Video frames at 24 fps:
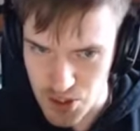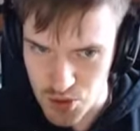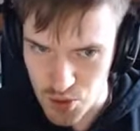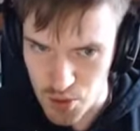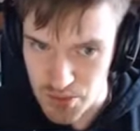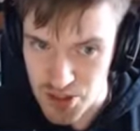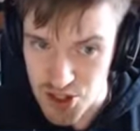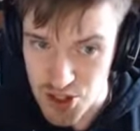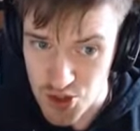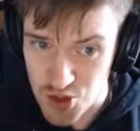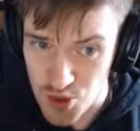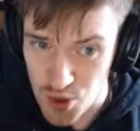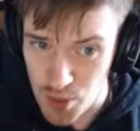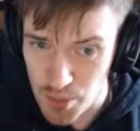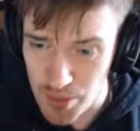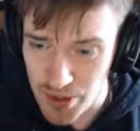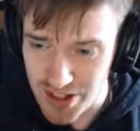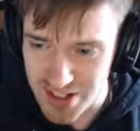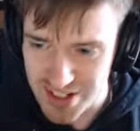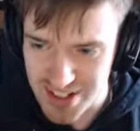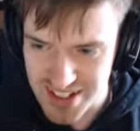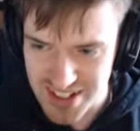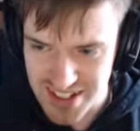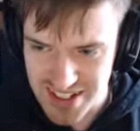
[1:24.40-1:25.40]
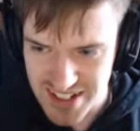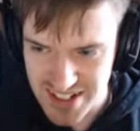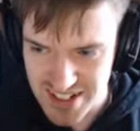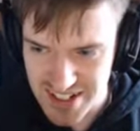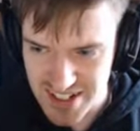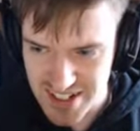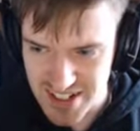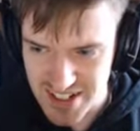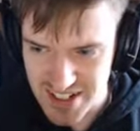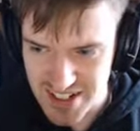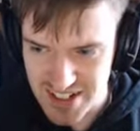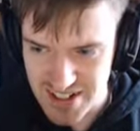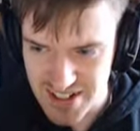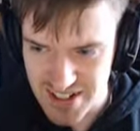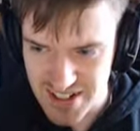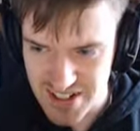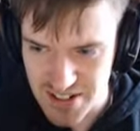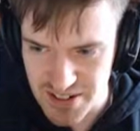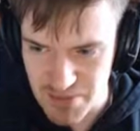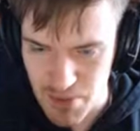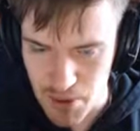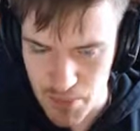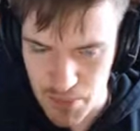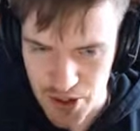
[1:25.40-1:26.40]
Want me to drop it?
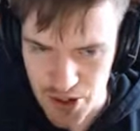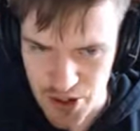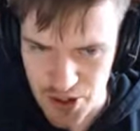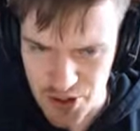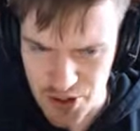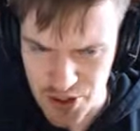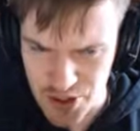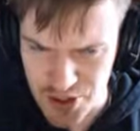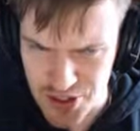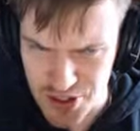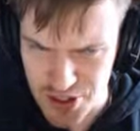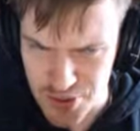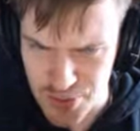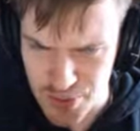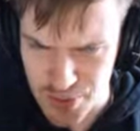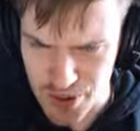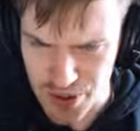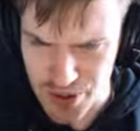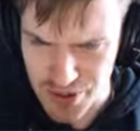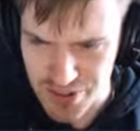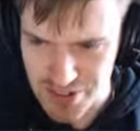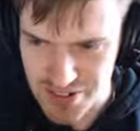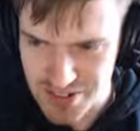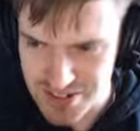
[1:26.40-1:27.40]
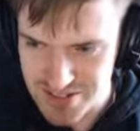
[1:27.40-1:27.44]
Might be a good idea, right?